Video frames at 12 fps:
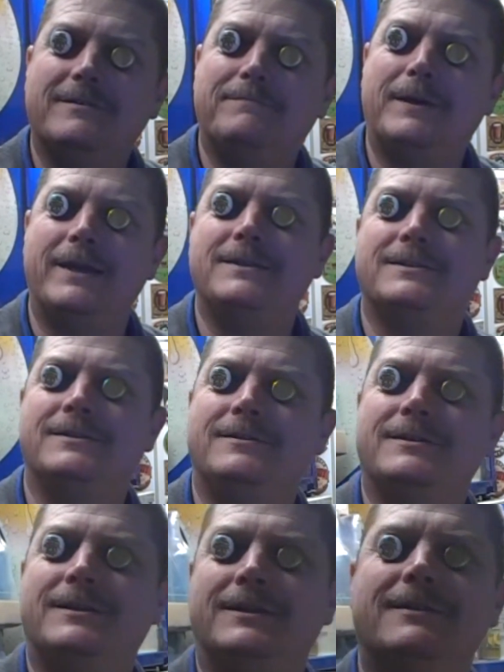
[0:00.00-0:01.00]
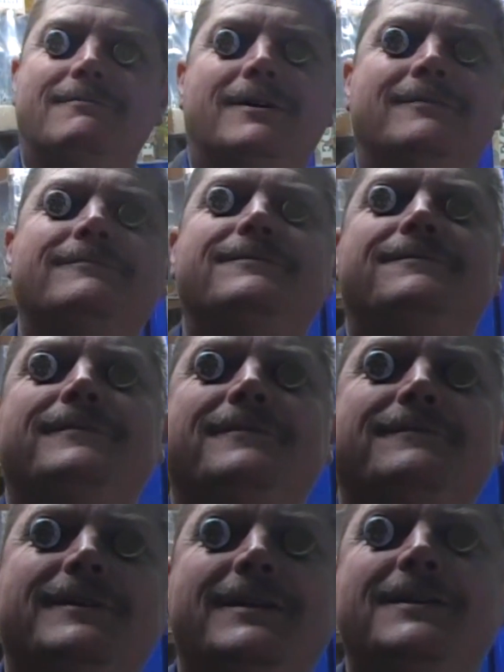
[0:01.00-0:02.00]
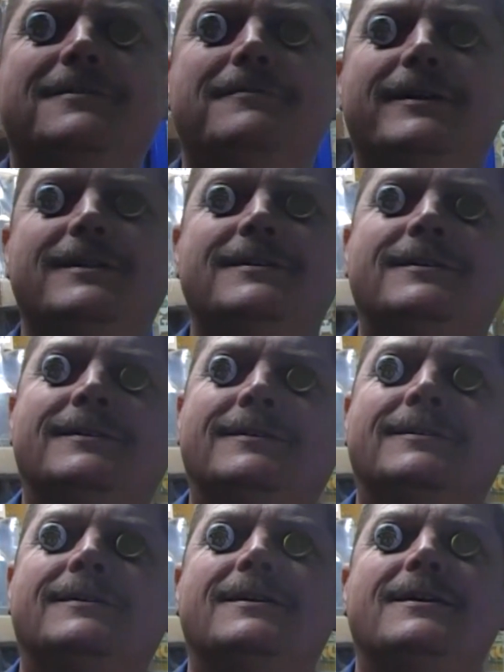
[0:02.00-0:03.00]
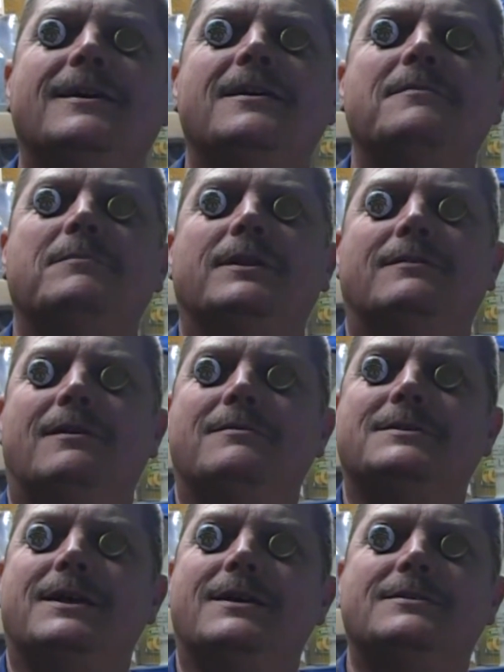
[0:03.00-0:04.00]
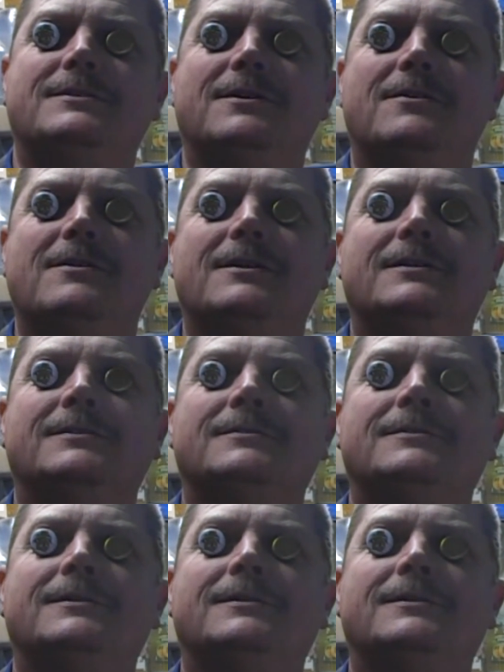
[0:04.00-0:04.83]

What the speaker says: you're patient, you can get one for 15 quid, but they're always out of stock.